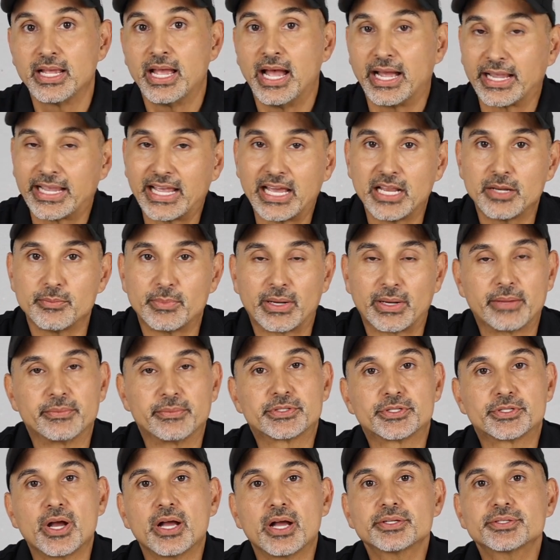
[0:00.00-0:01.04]
Again, my name is
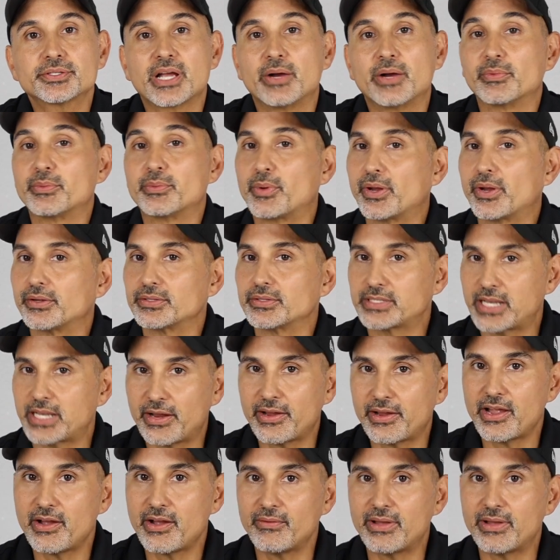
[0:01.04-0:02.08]
Josh. I'm with Breaker
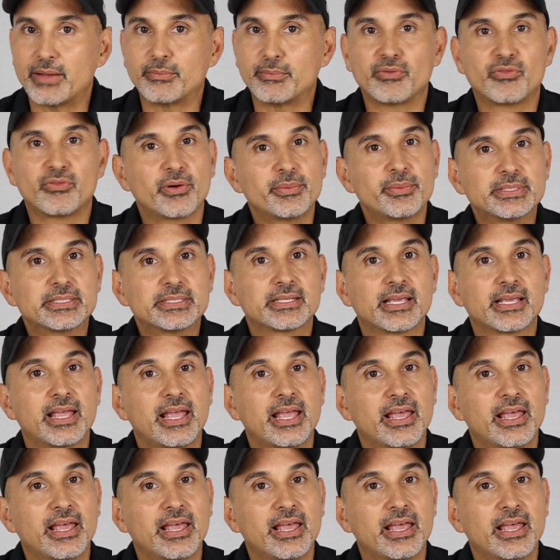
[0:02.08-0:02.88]
Stereo and Performance.